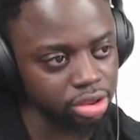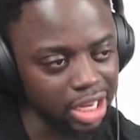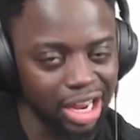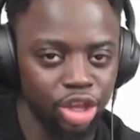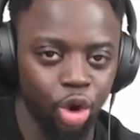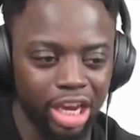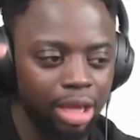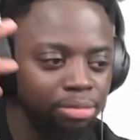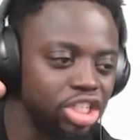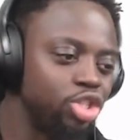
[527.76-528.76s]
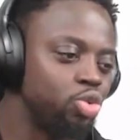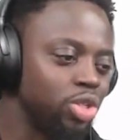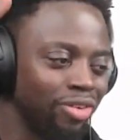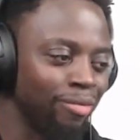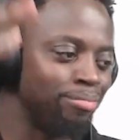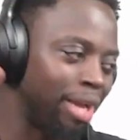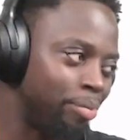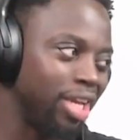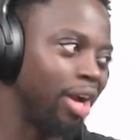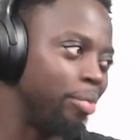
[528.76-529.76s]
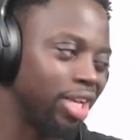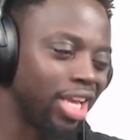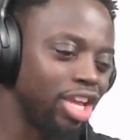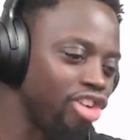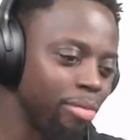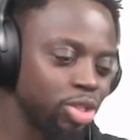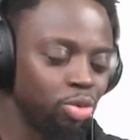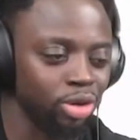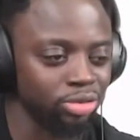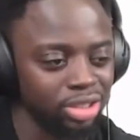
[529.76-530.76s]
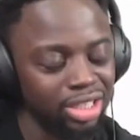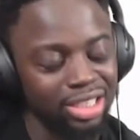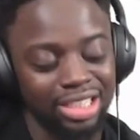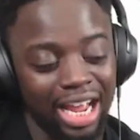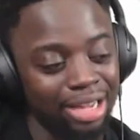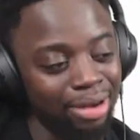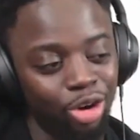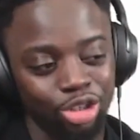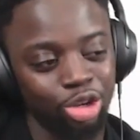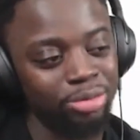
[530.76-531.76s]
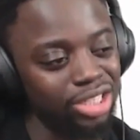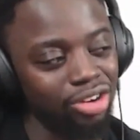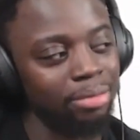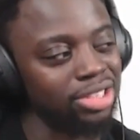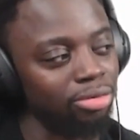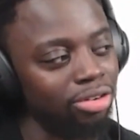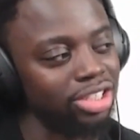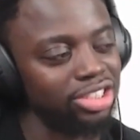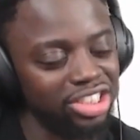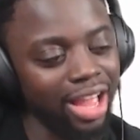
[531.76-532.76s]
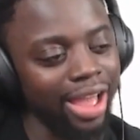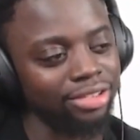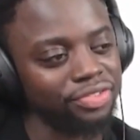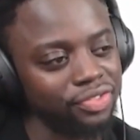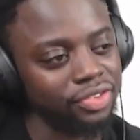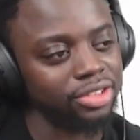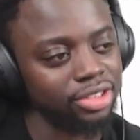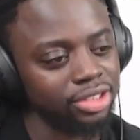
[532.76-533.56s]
And now you got Kim Jisoo as well from Blackpink up in a K-drama as well. Damn, I got so many dramas to watch. Shit. Yeah.